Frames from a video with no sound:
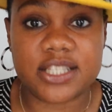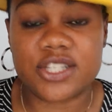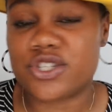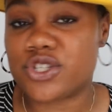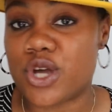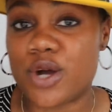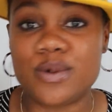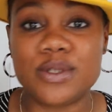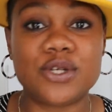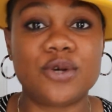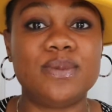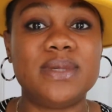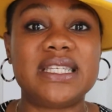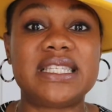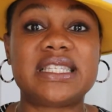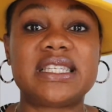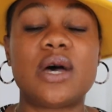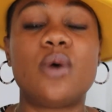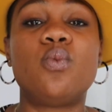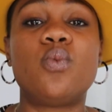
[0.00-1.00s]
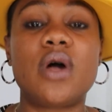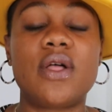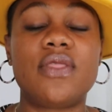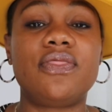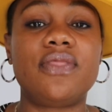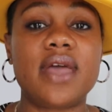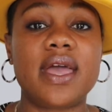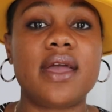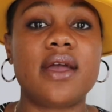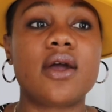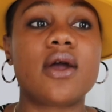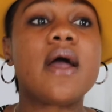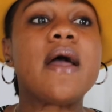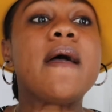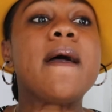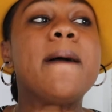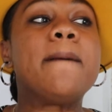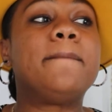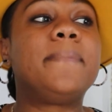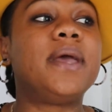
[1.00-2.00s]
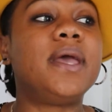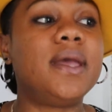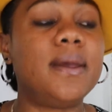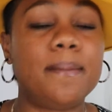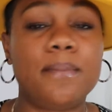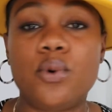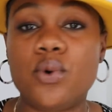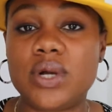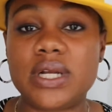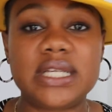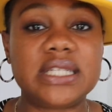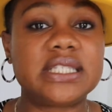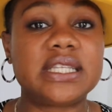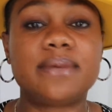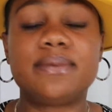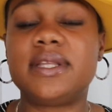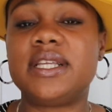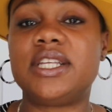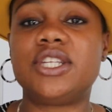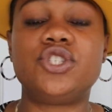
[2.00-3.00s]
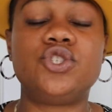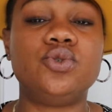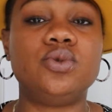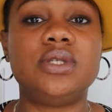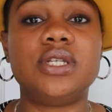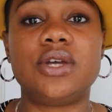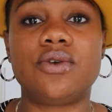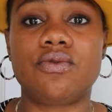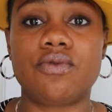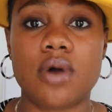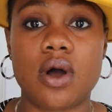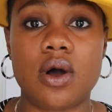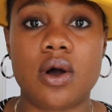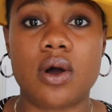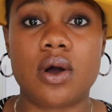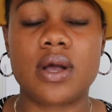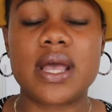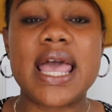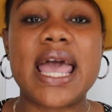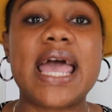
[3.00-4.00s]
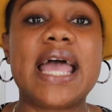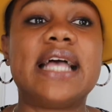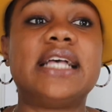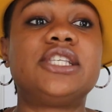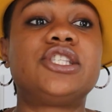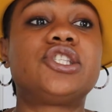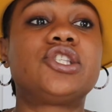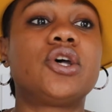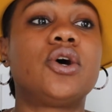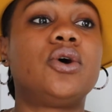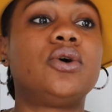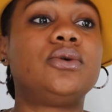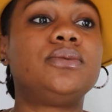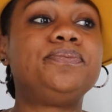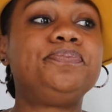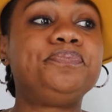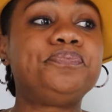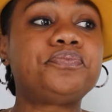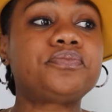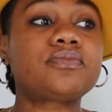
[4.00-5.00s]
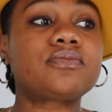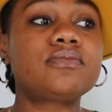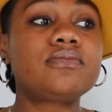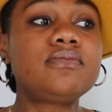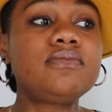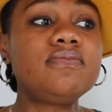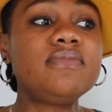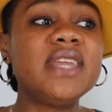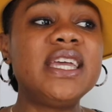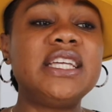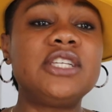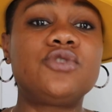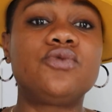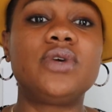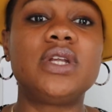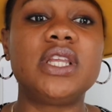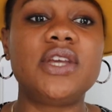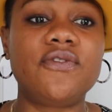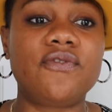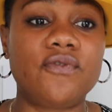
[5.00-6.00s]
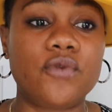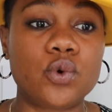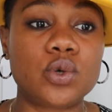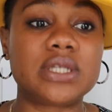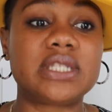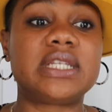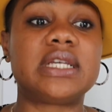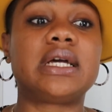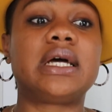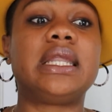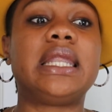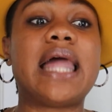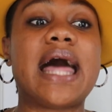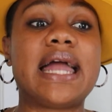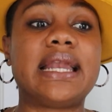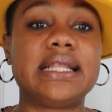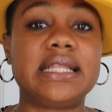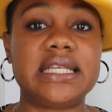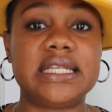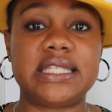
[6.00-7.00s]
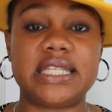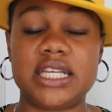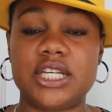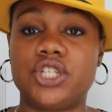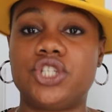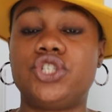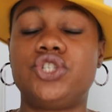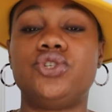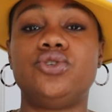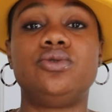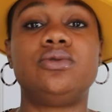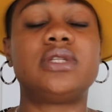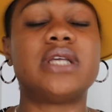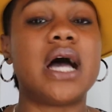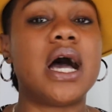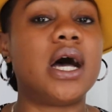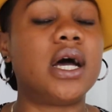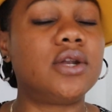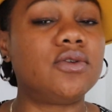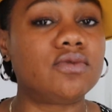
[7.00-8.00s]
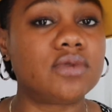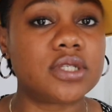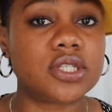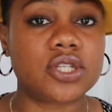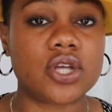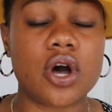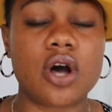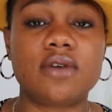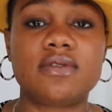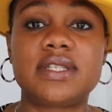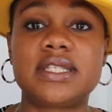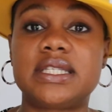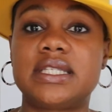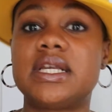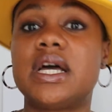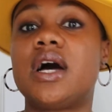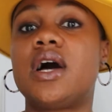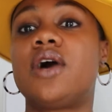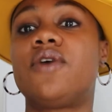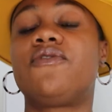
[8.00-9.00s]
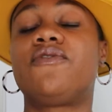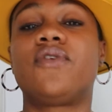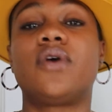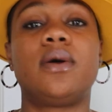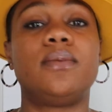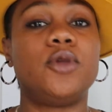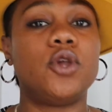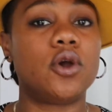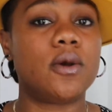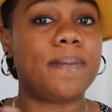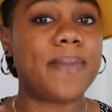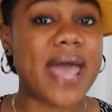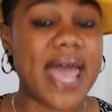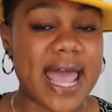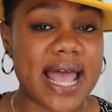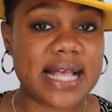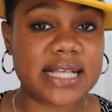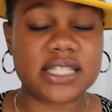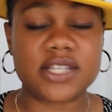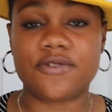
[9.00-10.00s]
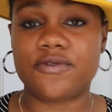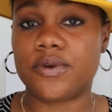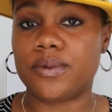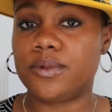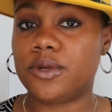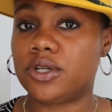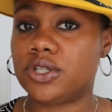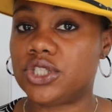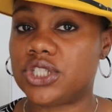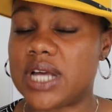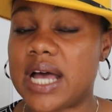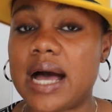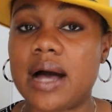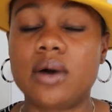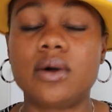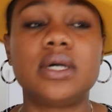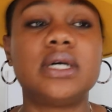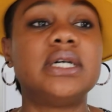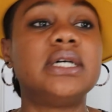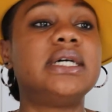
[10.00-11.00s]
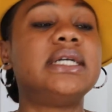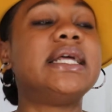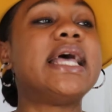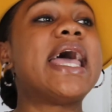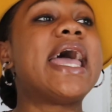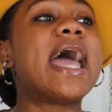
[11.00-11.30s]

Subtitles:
There's always going to be someone there pinpointing something that you did wrong. And so it's really forcing a lot of these issues, unresolved stuff from your past and from your childhood.